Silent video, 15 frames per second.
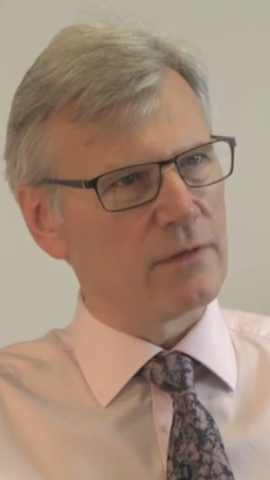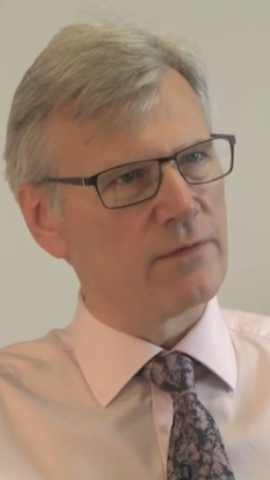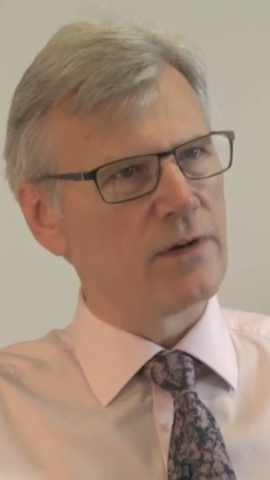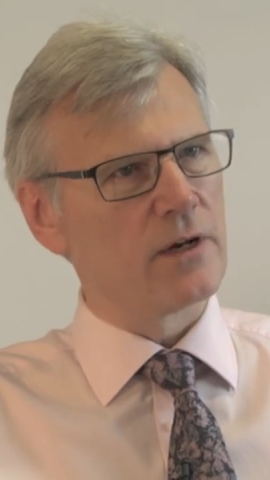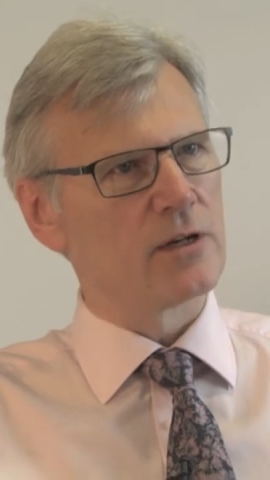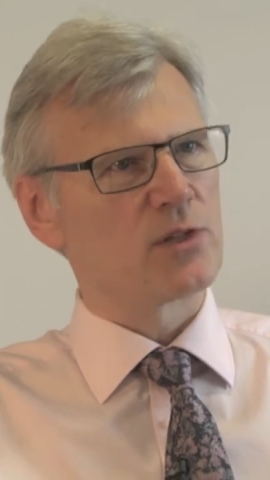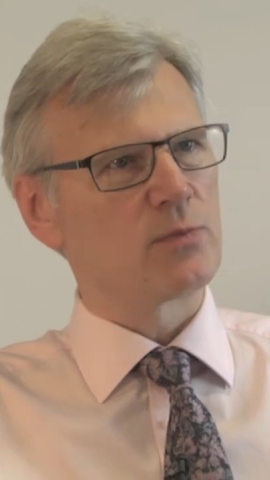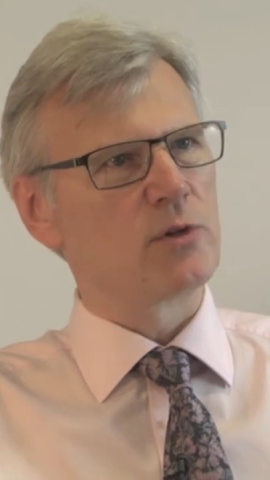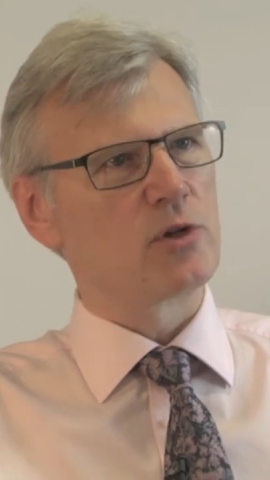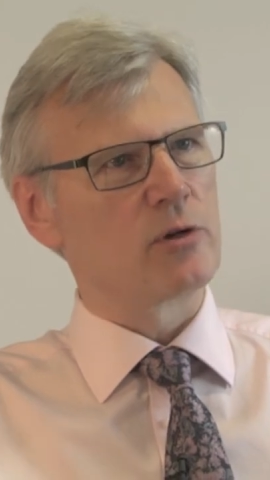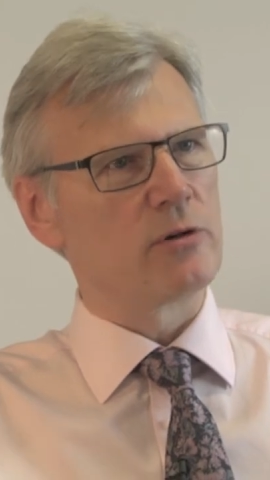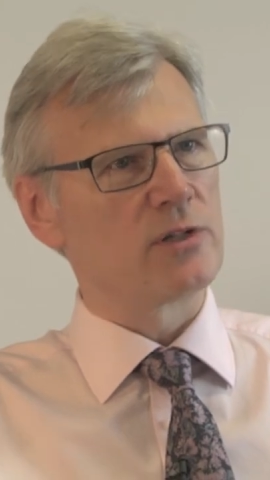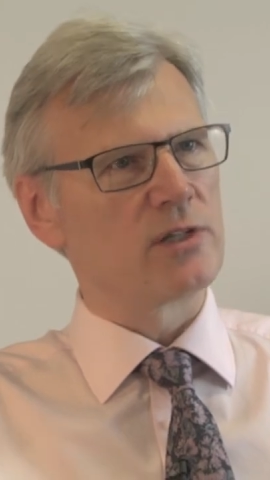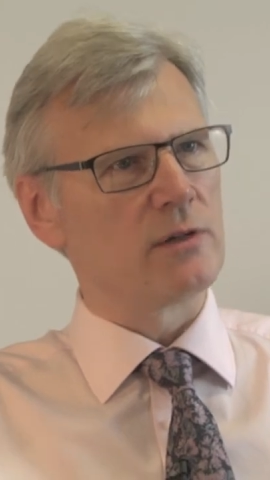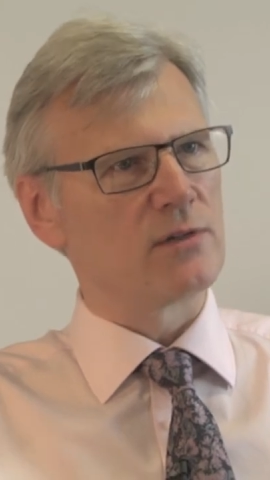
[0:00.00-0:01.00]
the vast
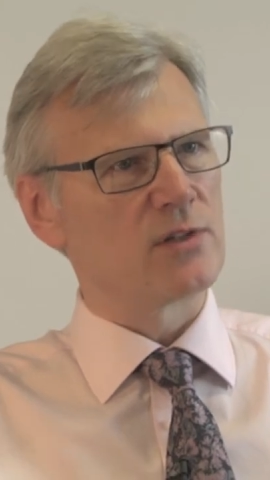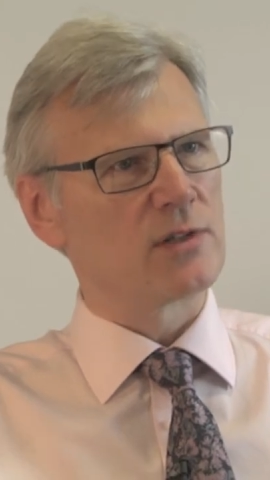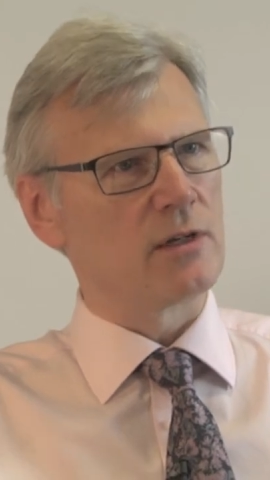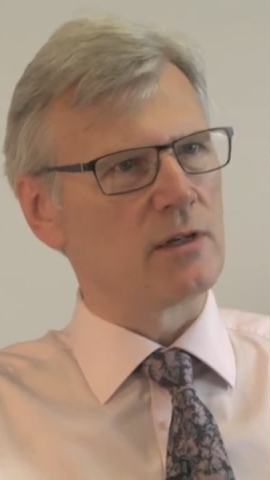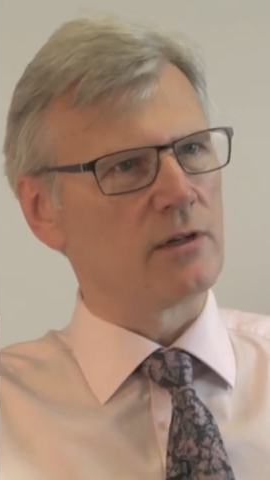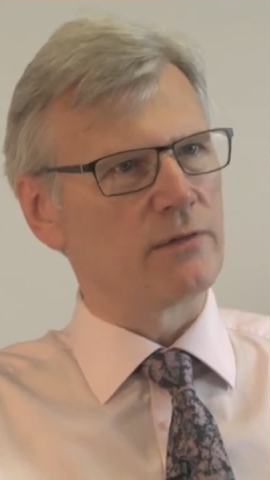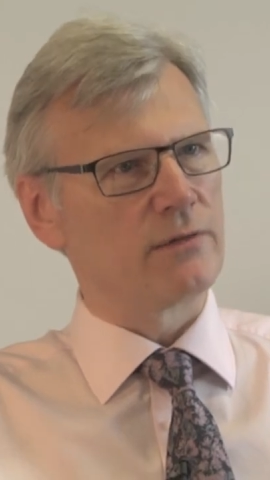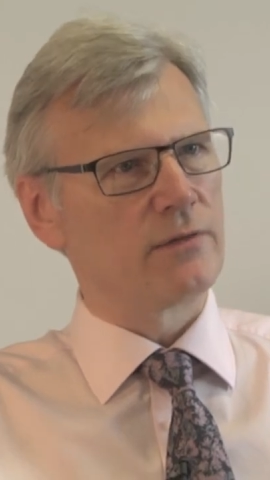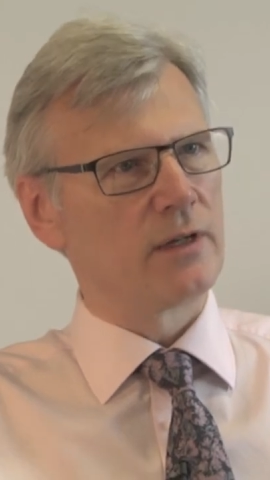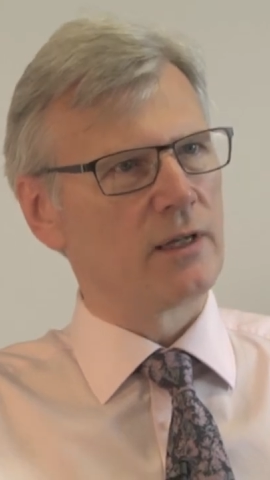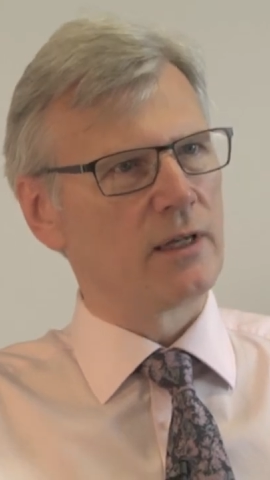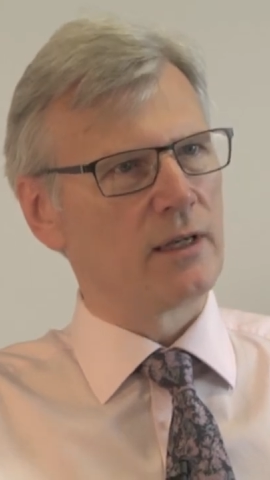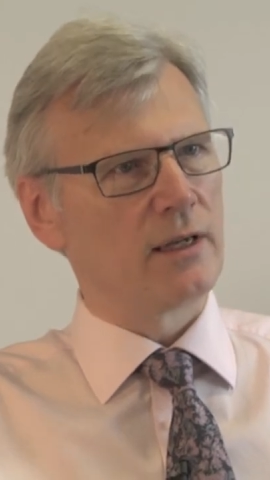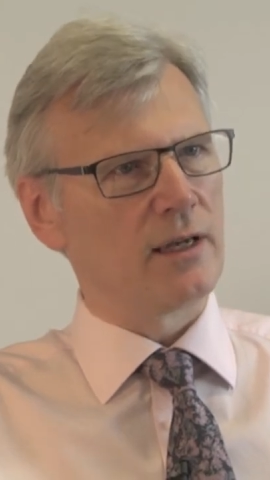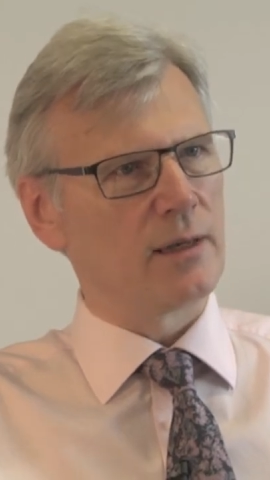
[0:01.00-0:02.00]
majority of staff
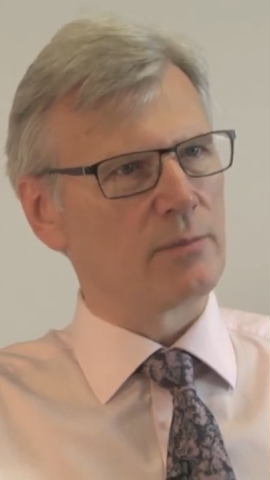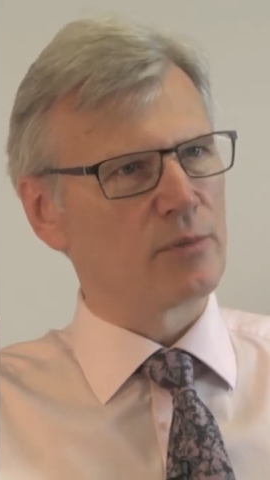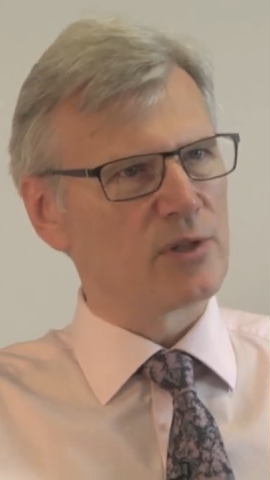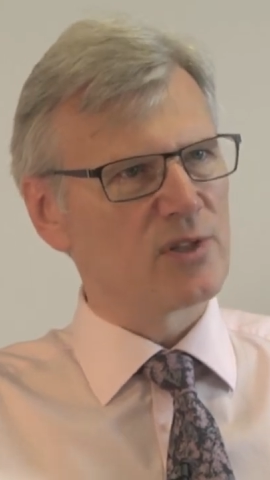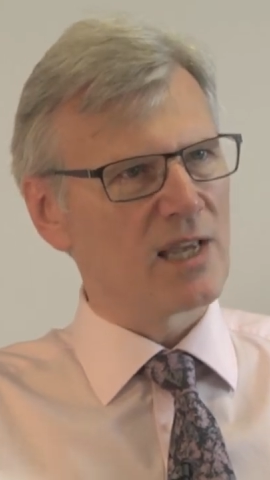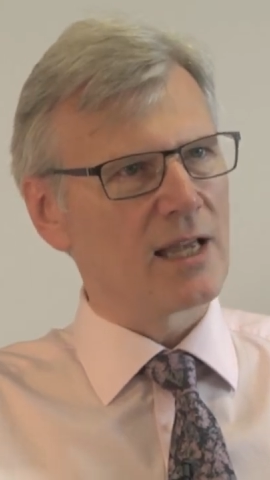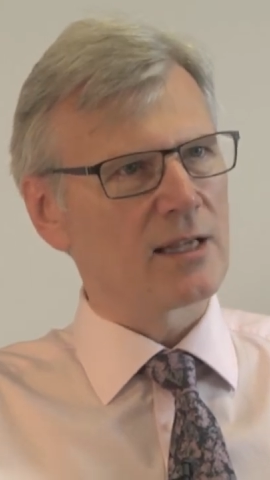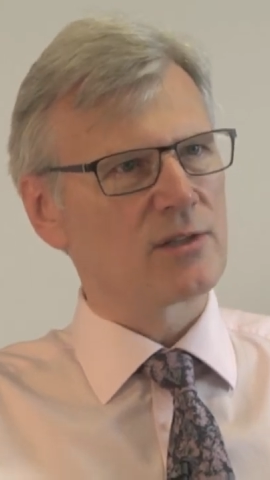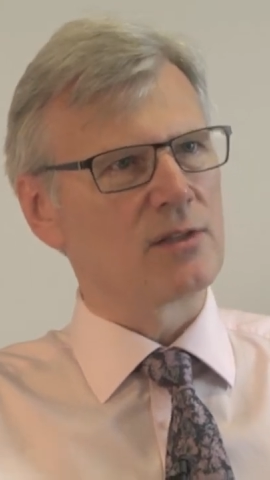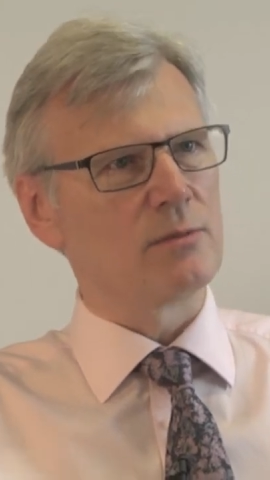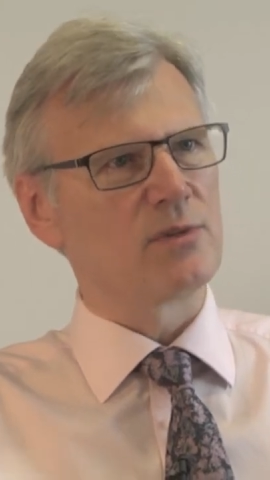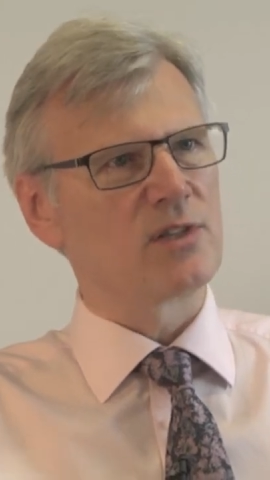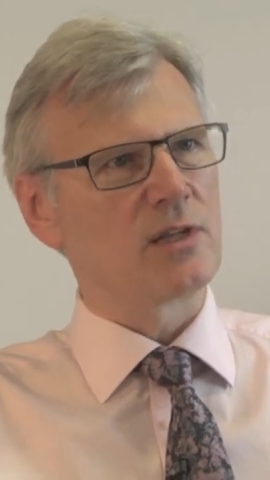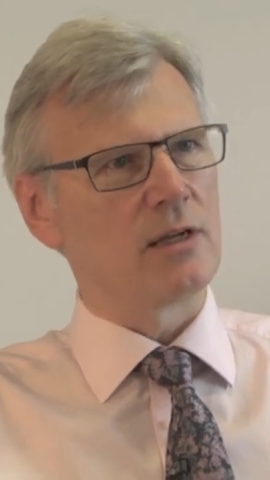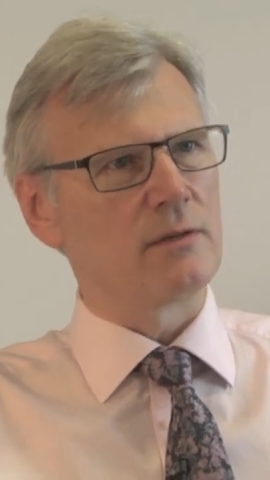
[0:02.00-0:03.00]
protect
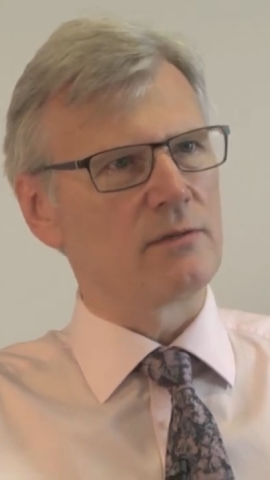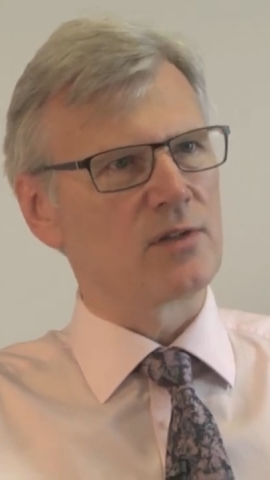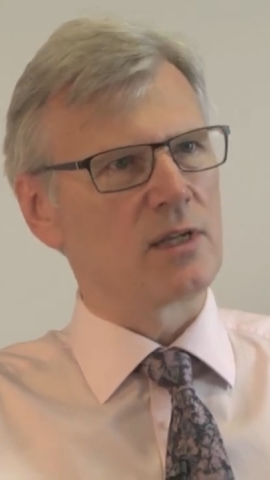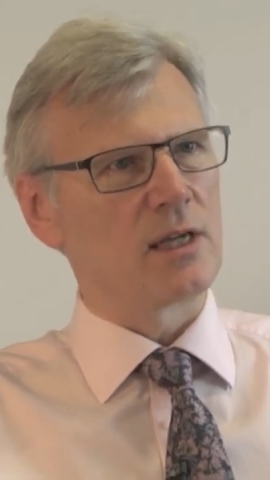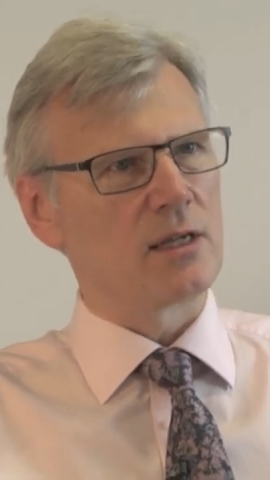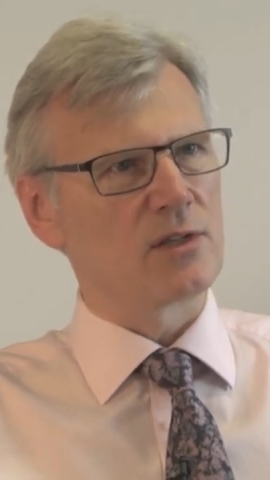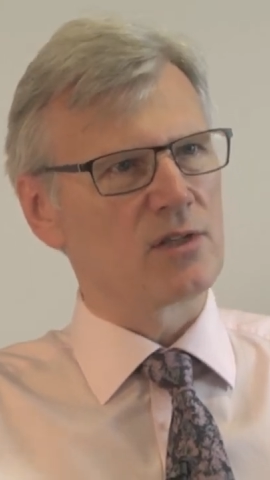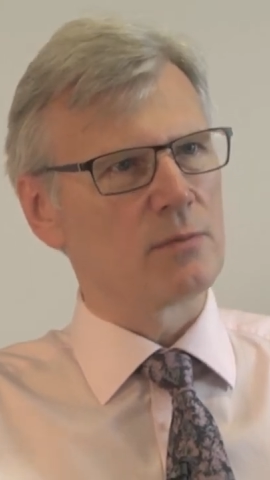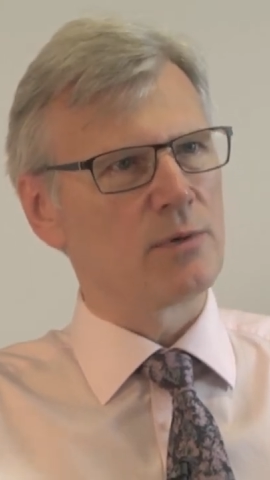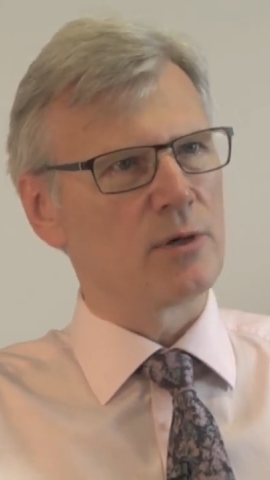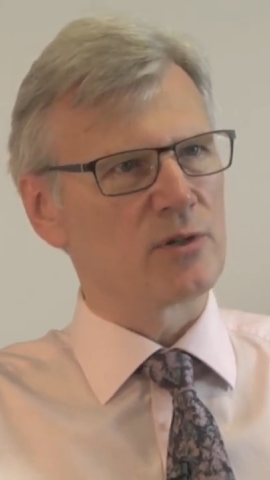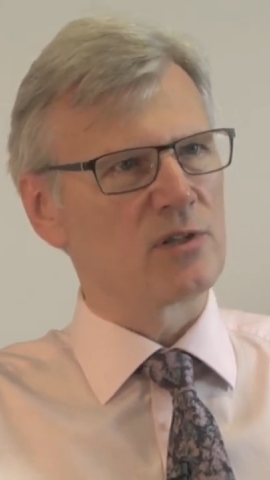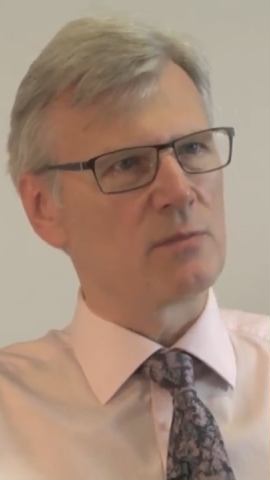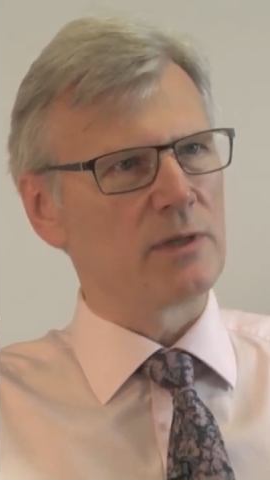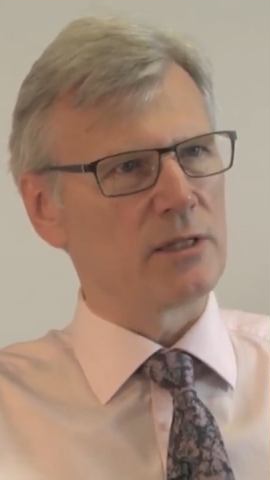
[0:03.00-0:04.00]
themselves against the
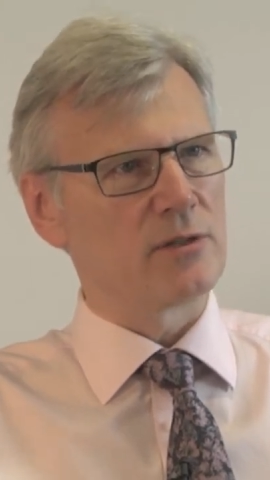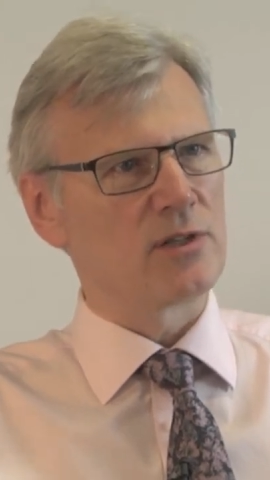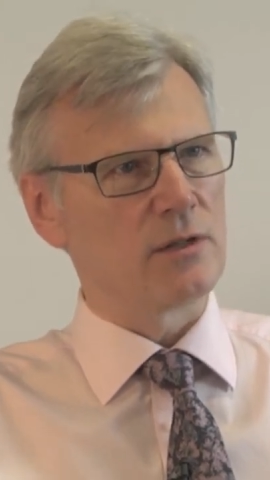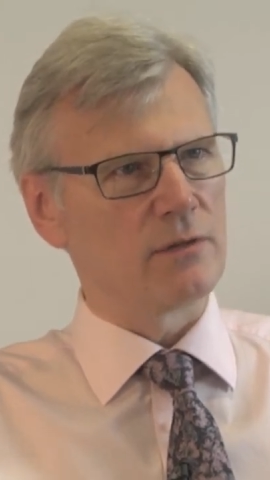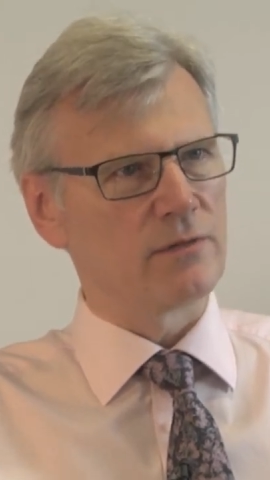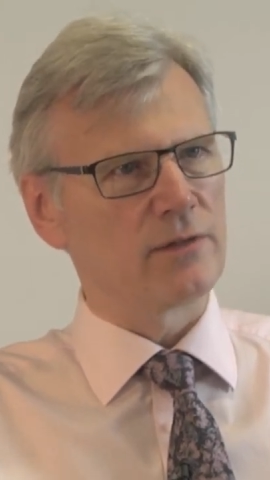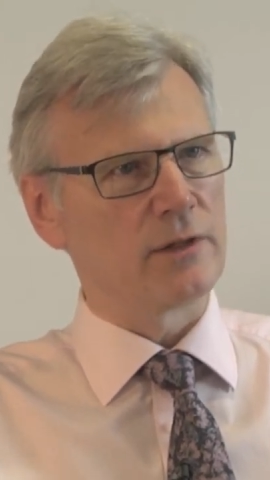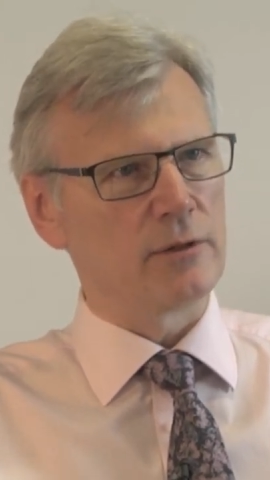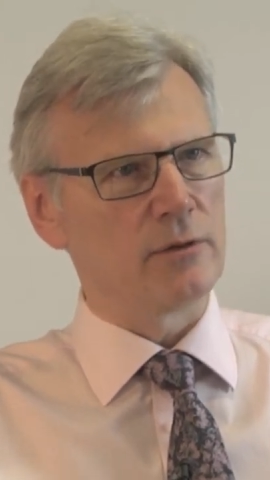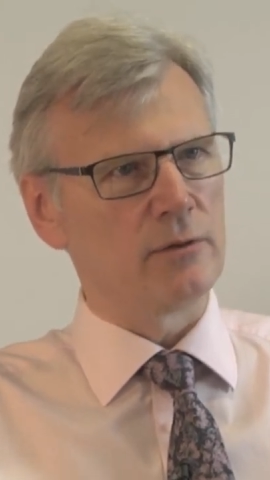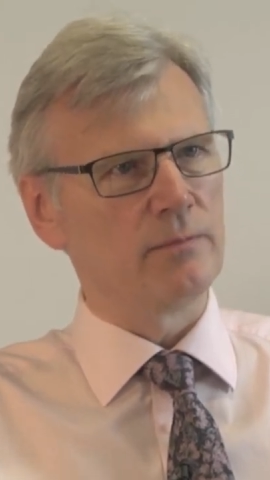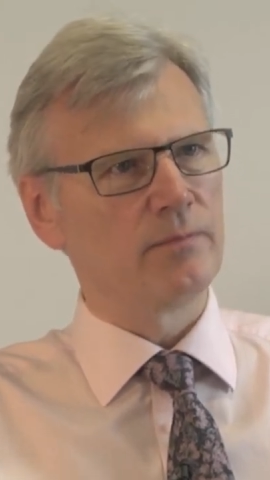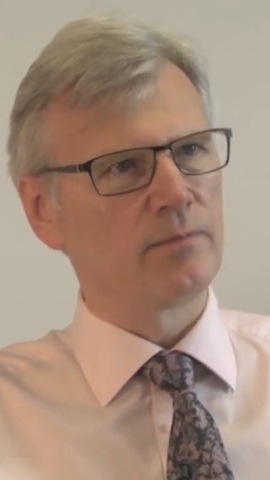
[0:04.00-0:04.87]
possibility of flu.